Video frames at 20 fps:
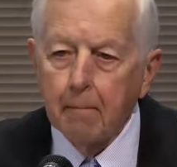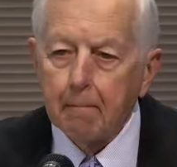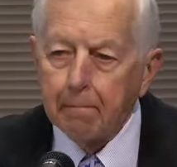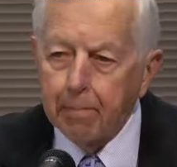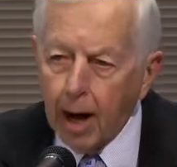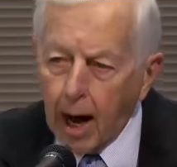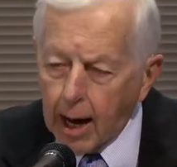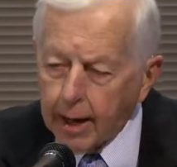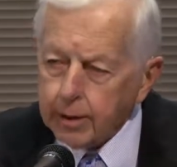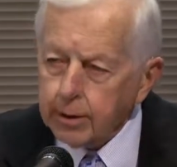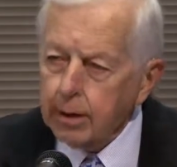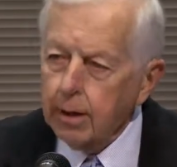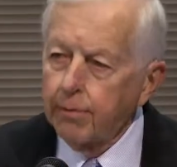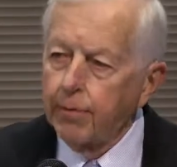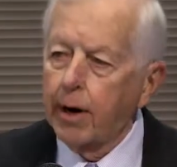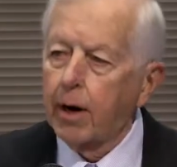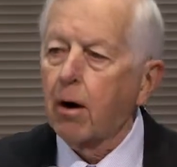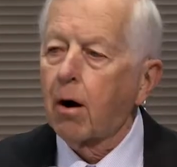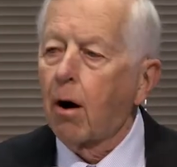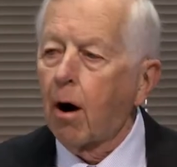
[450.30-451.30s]
But
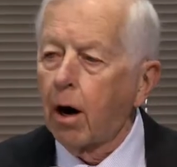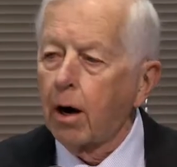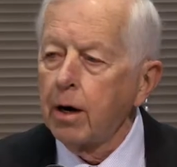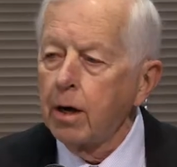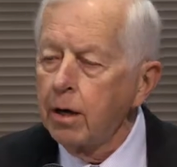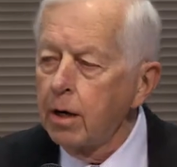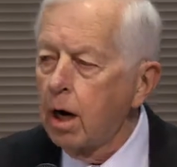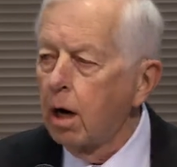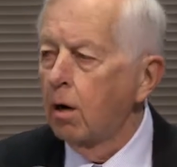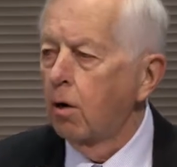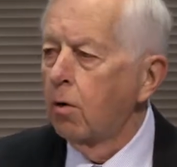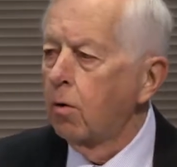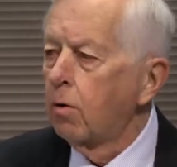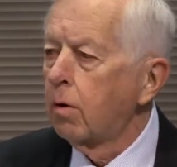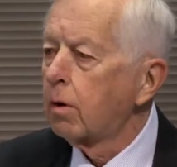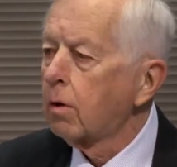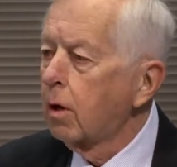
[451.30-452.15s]
there are no